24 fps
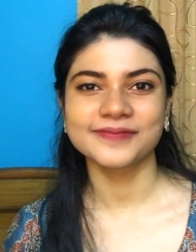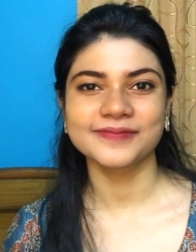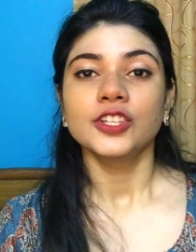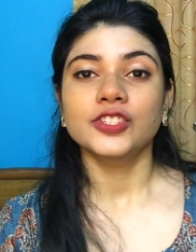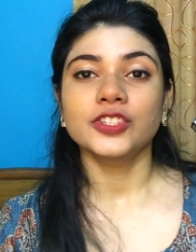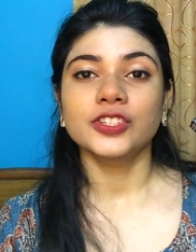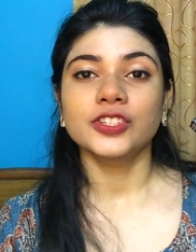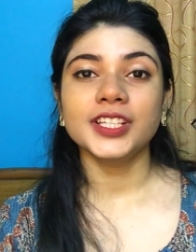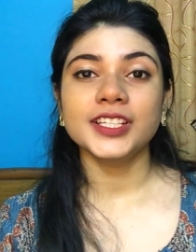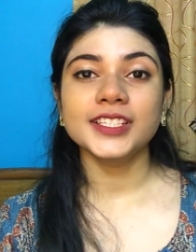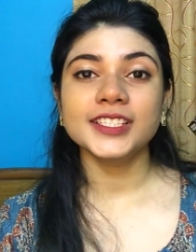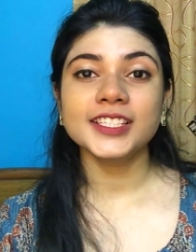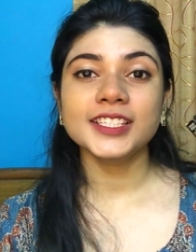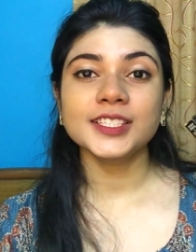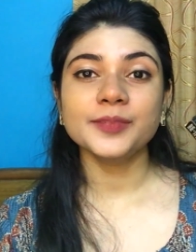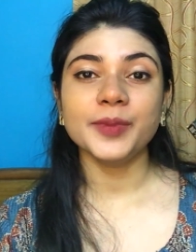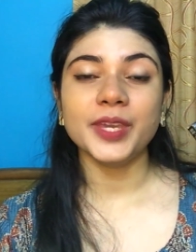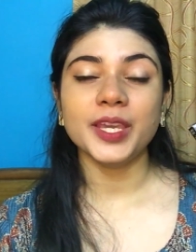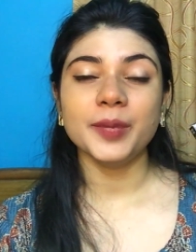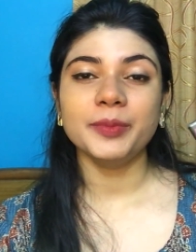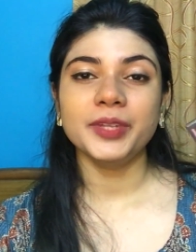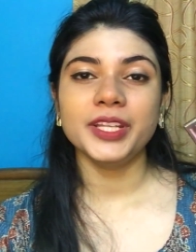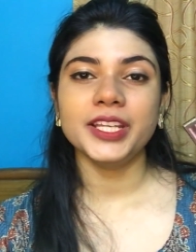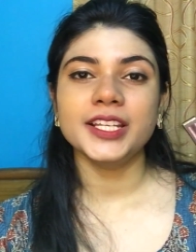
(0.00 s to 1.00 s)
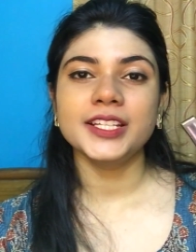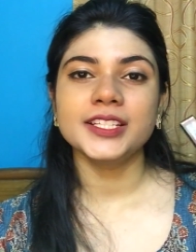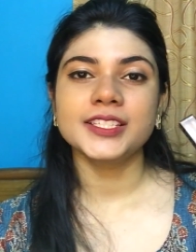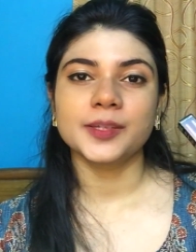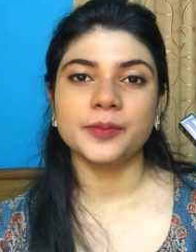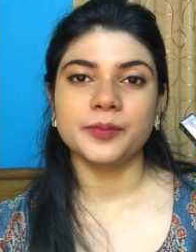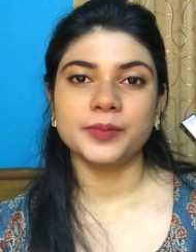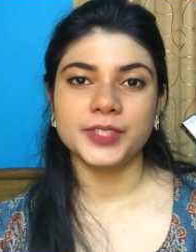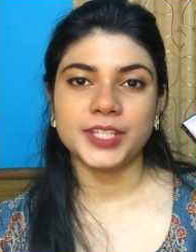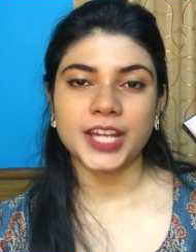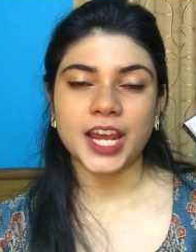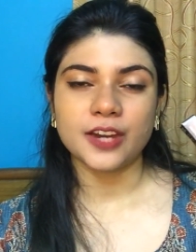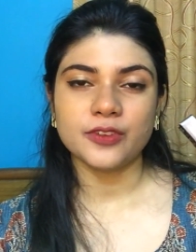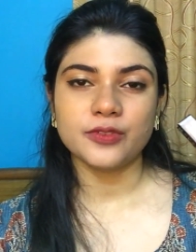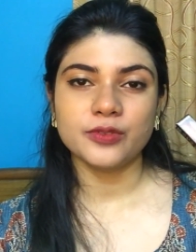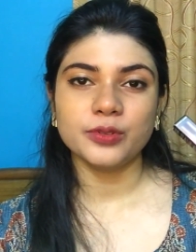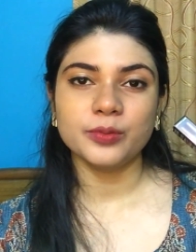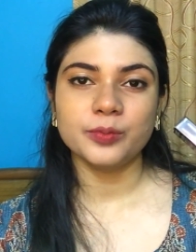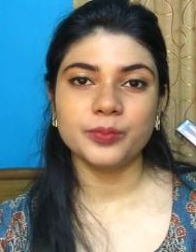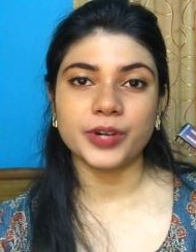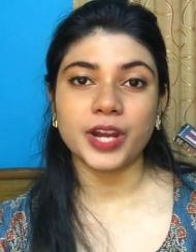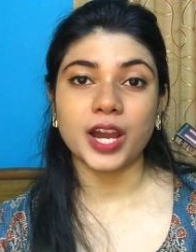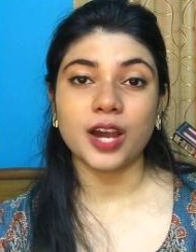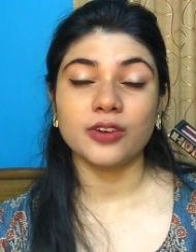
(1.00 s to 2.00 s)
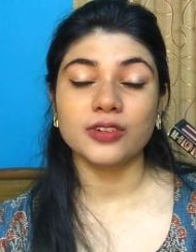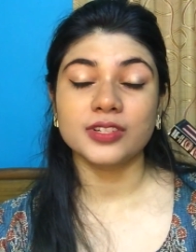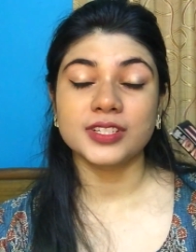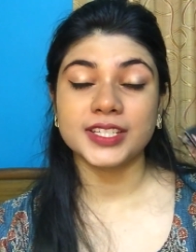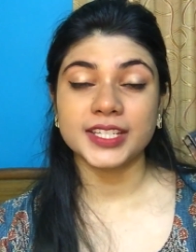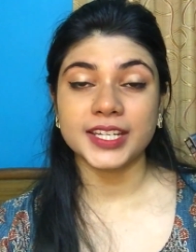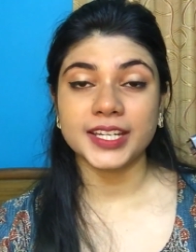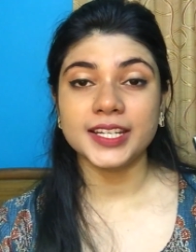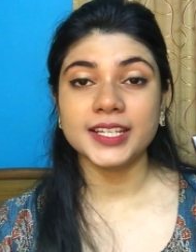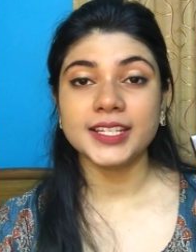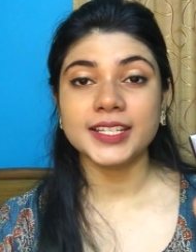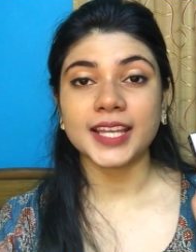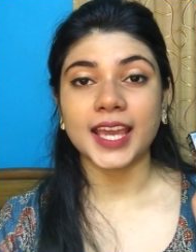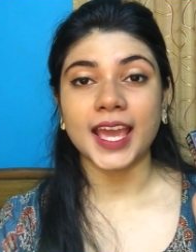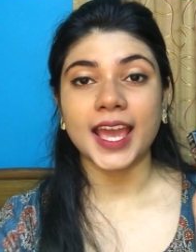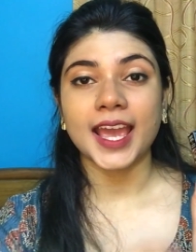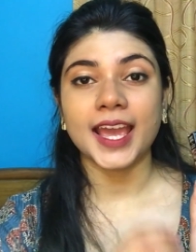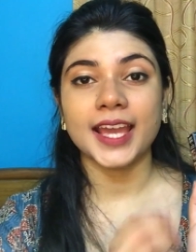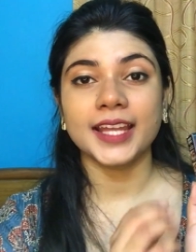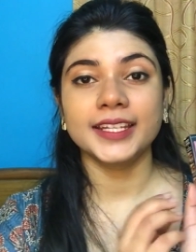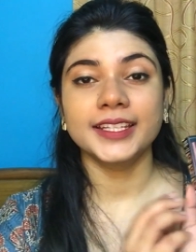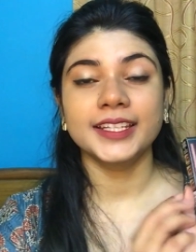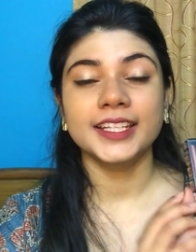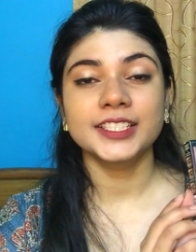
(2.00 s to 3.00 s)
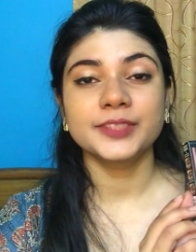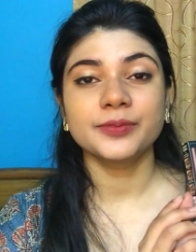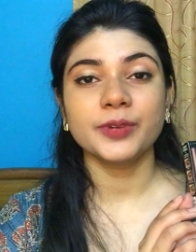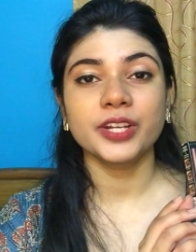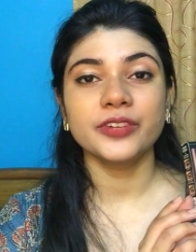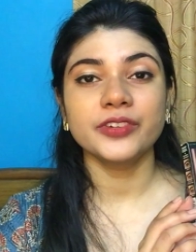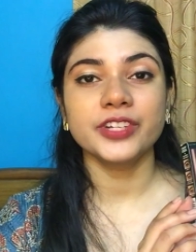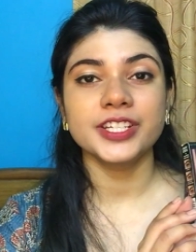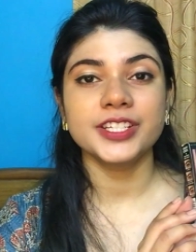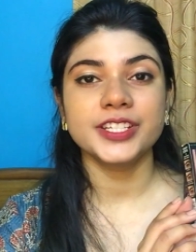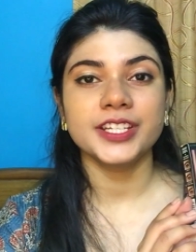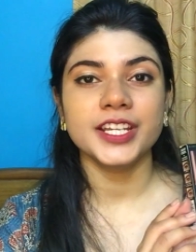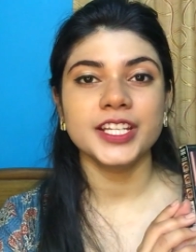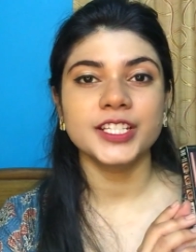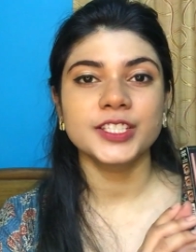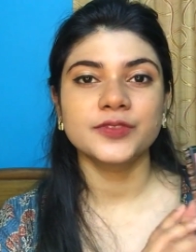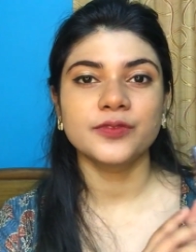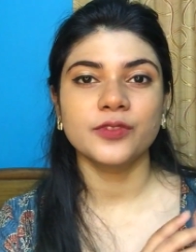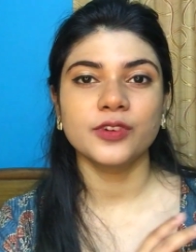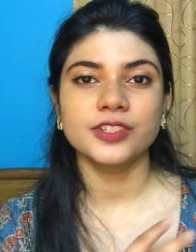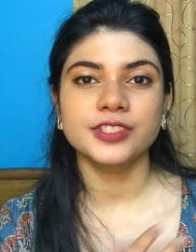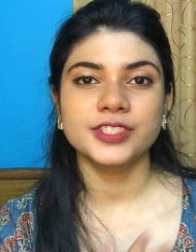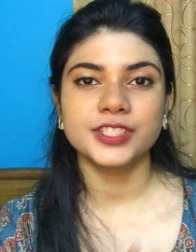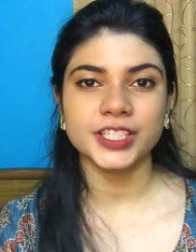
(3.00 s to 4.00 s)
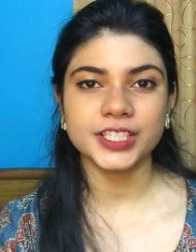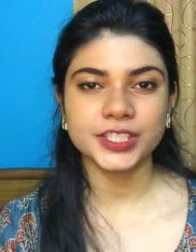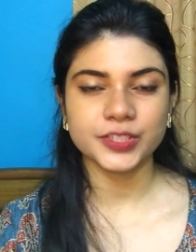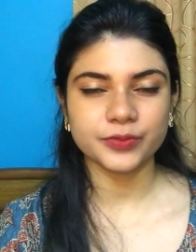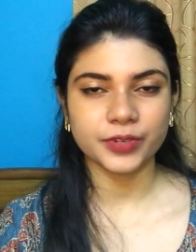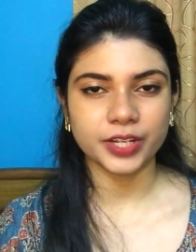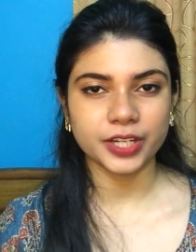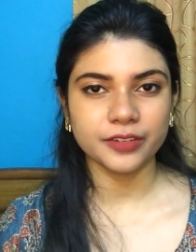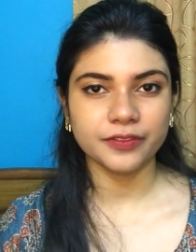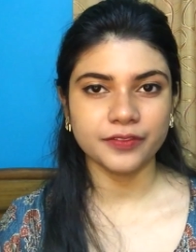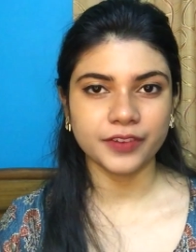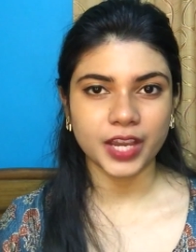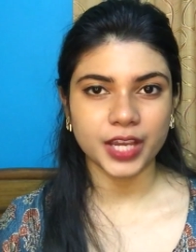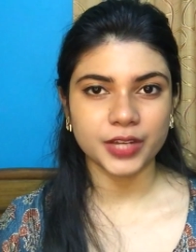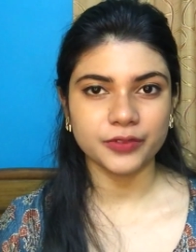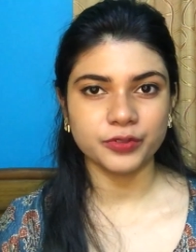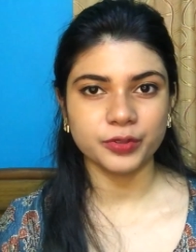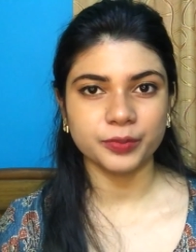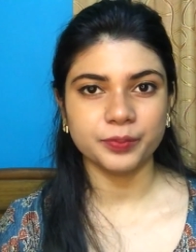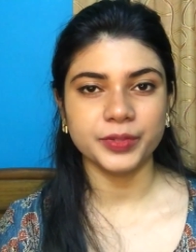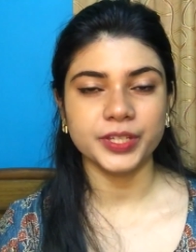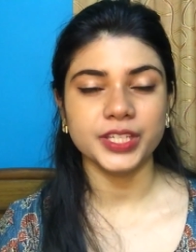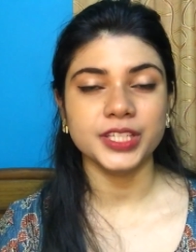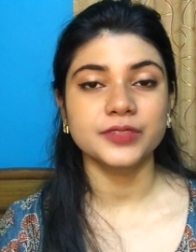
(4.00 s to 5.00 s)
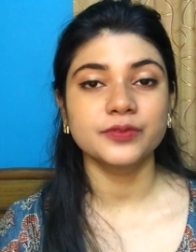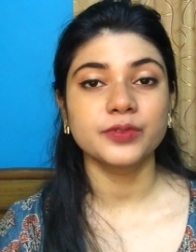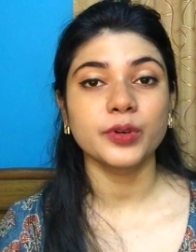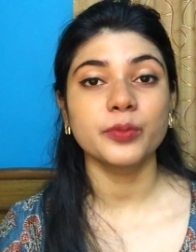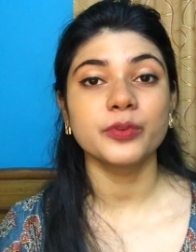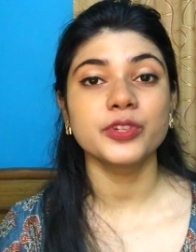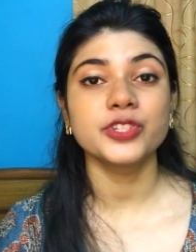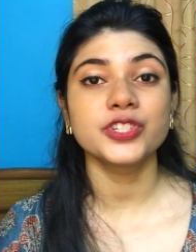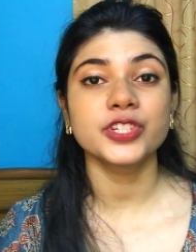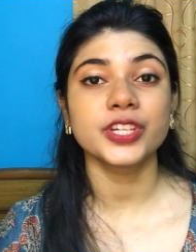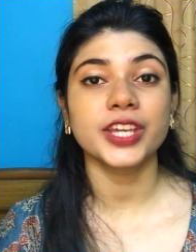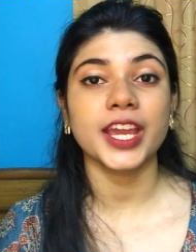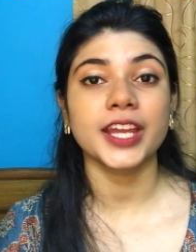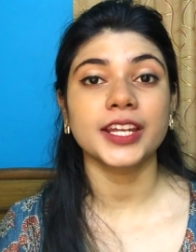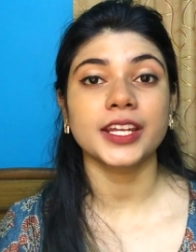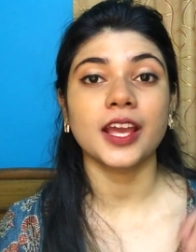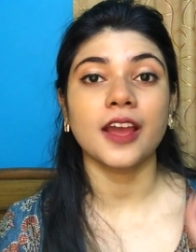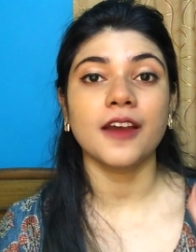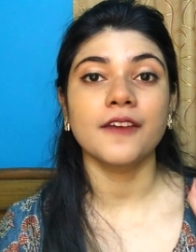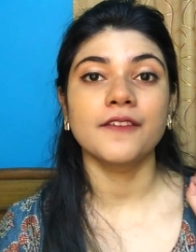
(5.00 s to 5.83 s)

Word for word: so this is Maybelline's Tattoo Brow Tint and this one retails for 625 rupees for which you get